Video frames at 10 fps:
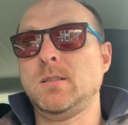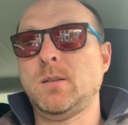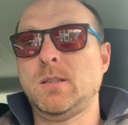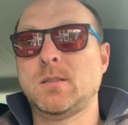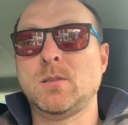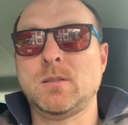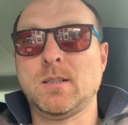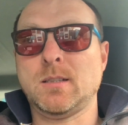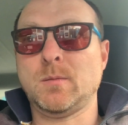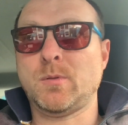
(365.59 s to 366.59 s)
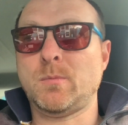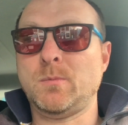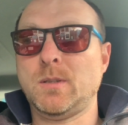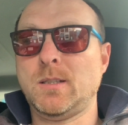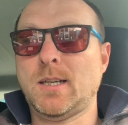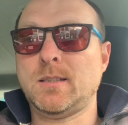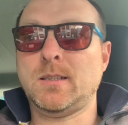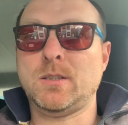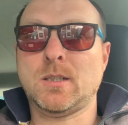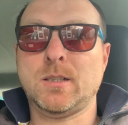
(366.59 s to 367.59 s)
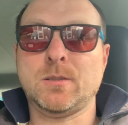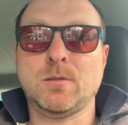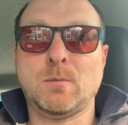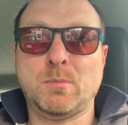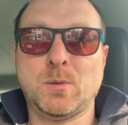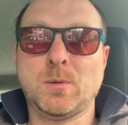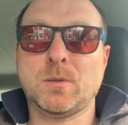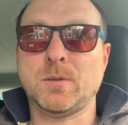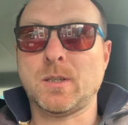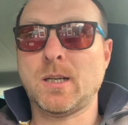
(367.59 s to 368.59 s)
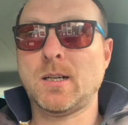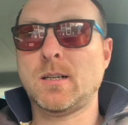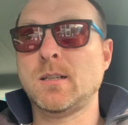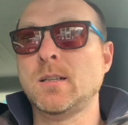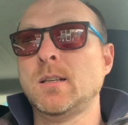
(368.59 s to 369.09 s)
So it does look like it's a problem with the AC charger on board on the car.